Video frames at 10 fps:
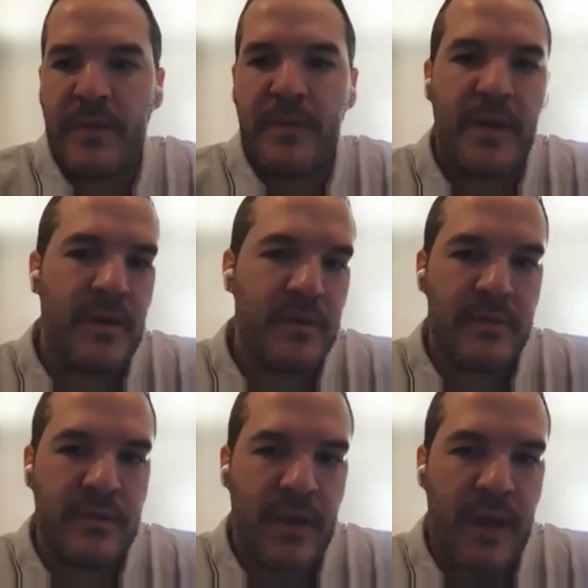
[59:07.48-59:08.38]
And
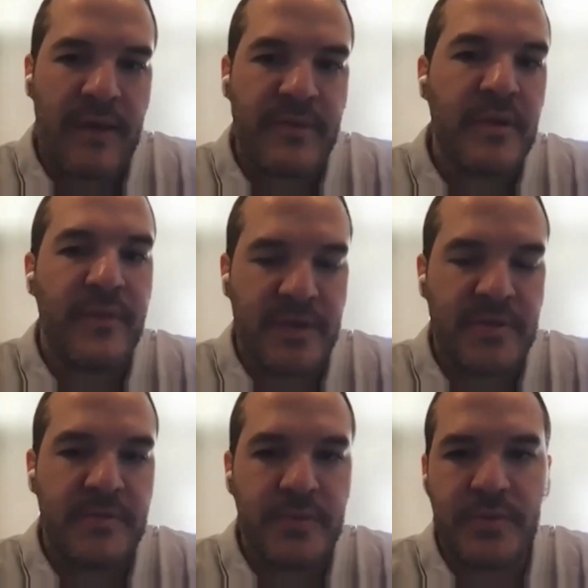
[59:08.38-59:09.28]
then having
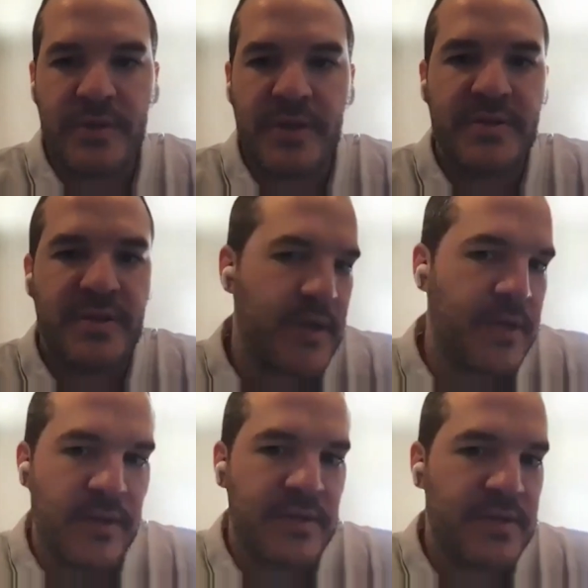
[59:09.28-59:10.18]
effective tools like
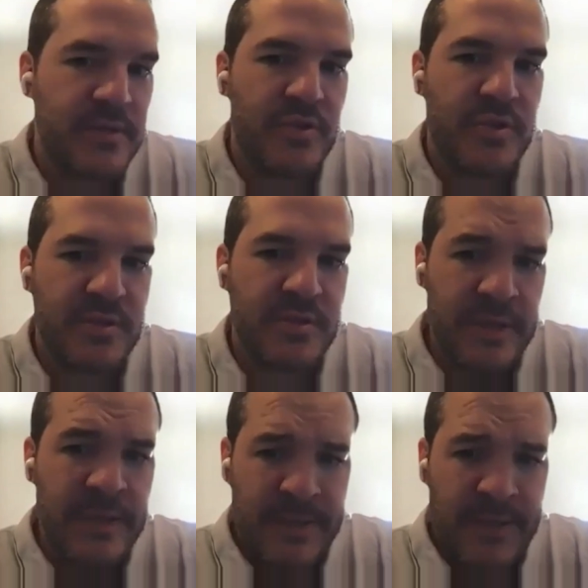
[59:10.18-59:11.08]
psychedelics can just,
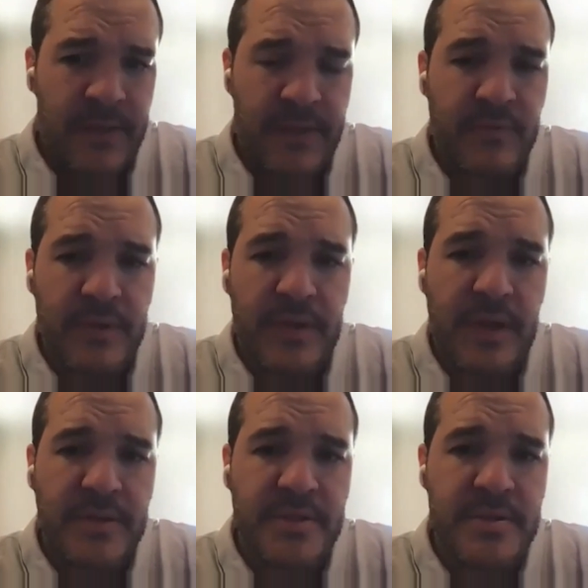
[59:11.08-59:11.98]
I think, really
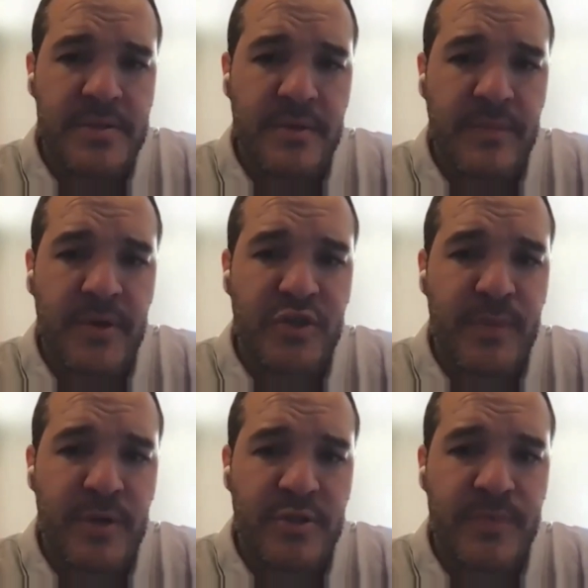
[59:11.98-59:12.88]
get us to a much
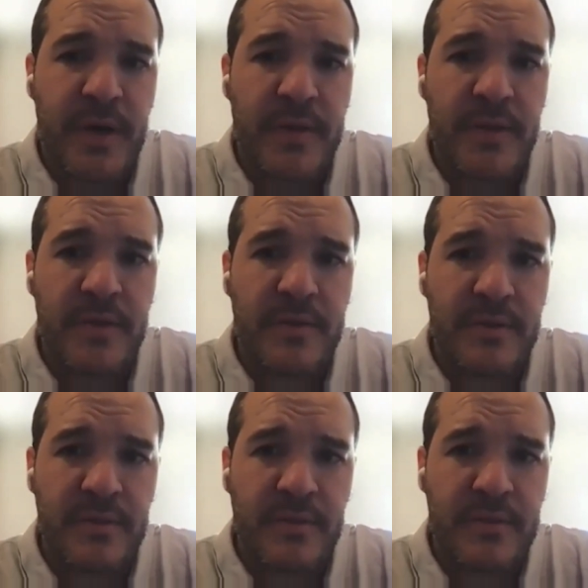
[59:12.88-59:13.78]
better spot than
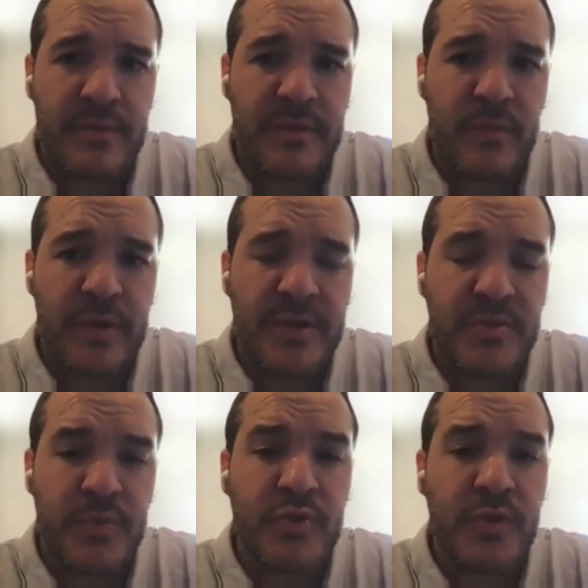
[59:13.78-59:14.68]
the
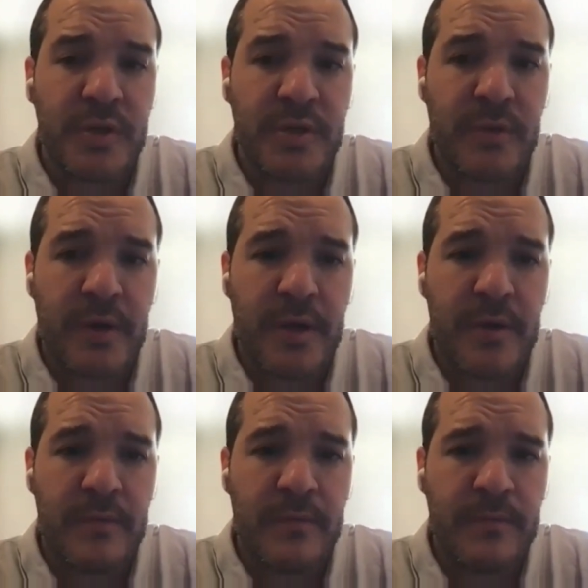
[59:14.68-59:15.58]
ways we're trending right now.